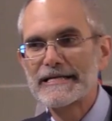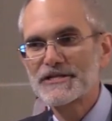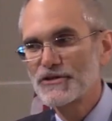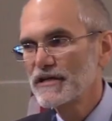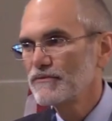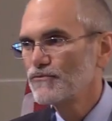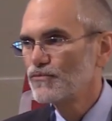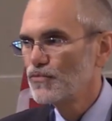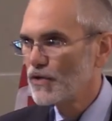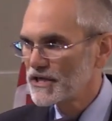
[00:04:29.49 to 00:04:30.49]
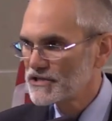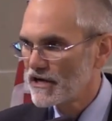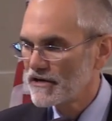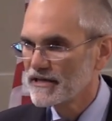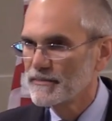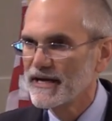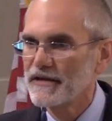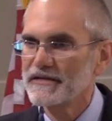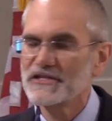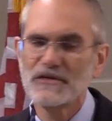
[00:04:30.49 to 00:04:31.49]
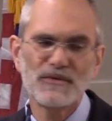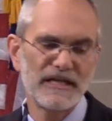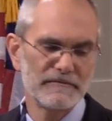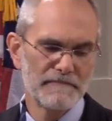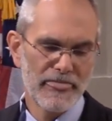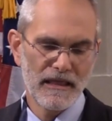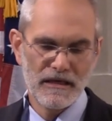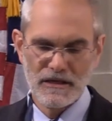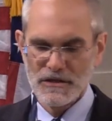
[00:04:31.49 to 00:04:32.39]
So what are you talking about? He said, well,